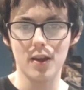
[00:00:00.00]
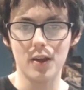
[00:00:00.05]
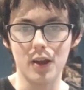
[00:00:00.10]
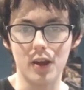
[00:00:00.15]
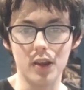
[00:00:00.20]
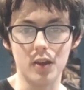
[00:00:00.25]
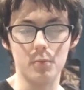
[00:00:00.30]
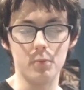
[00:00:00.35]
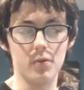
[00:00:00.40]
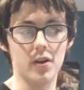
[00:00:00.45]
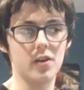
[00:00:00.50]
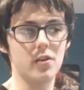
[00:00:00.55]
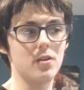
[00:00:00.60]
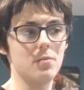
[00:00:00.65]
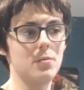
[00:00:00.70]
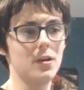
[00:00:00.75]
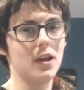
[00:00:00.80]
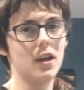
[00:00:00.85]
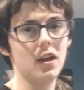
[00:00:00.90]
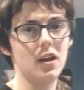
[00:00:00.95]
At the very
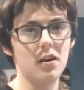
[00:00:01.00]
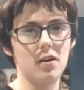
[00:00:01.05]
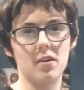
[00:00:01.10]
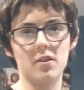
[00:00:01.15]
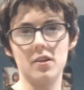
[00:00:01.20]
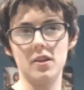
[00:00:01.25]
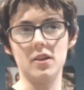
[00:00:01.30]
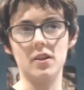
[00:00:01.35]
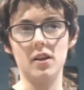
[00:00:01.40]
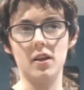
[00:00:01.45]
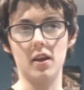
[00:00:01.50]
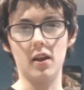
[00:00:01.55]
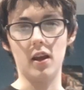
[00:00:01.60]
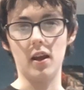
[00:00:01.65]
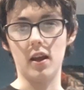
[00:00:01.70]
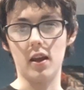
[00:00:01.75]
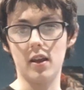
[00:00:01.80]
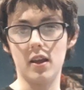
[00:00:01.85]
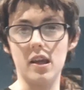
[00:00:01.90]
beginning of the year,